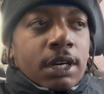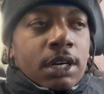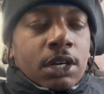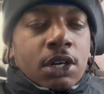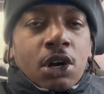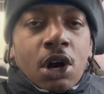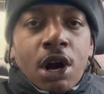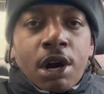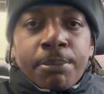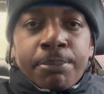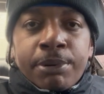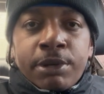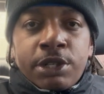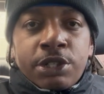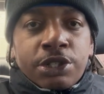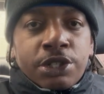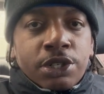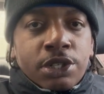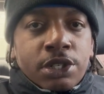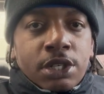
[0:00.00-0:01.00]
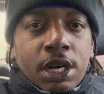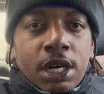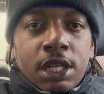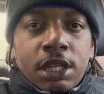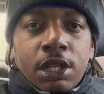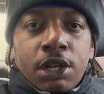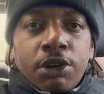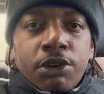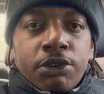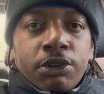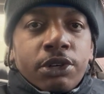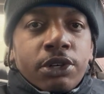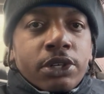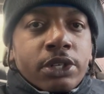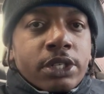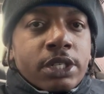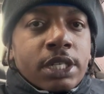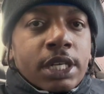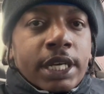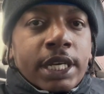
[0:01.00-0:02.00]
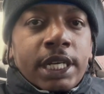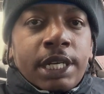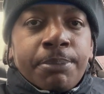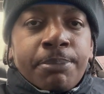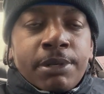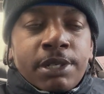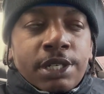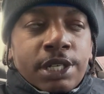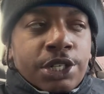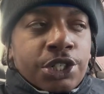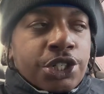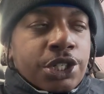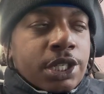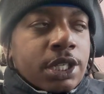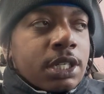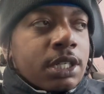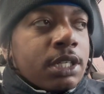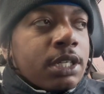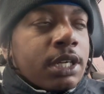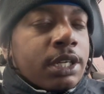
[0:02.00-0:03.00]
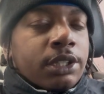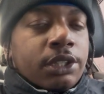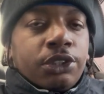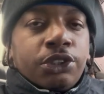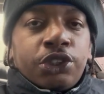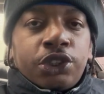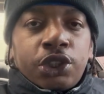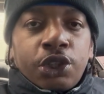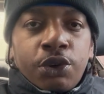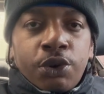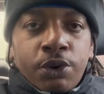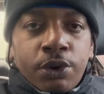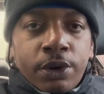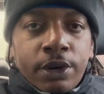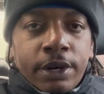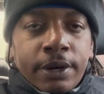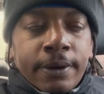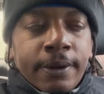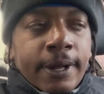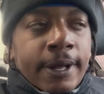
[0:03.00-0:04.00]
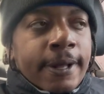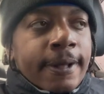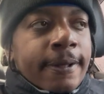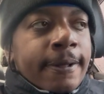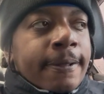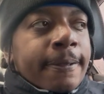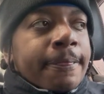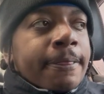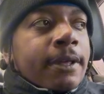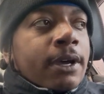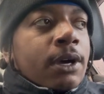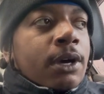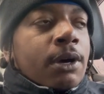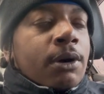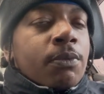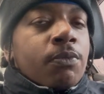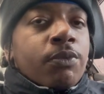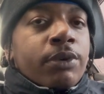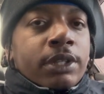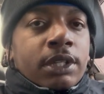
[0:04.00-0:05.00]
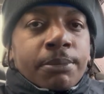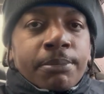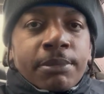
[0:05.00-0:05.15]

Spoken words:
cart pushers, unloaders, any position in the store with the